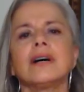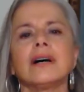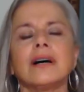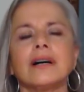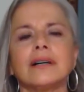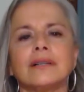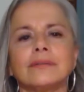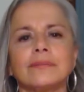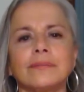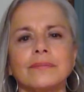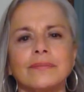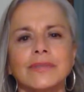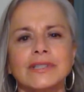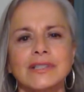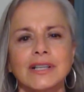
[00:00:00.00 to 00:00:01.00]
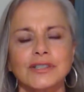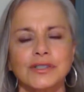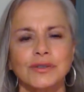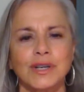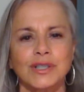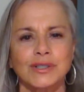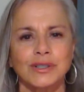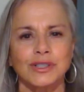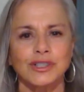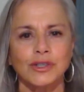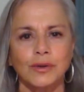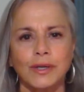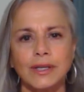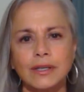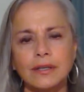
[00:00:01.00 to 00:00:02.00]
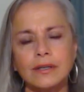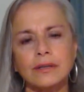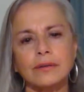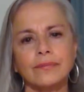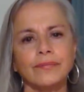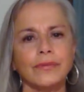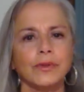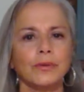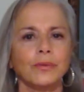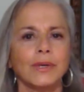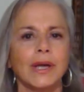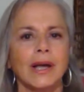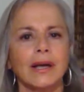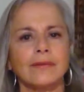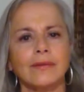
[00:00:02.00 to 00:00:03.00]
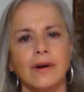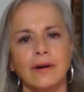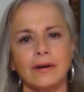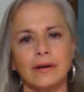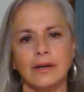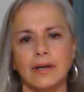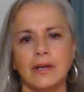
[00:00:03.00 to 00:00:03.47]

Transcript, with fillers: um, it's not structured so here we have our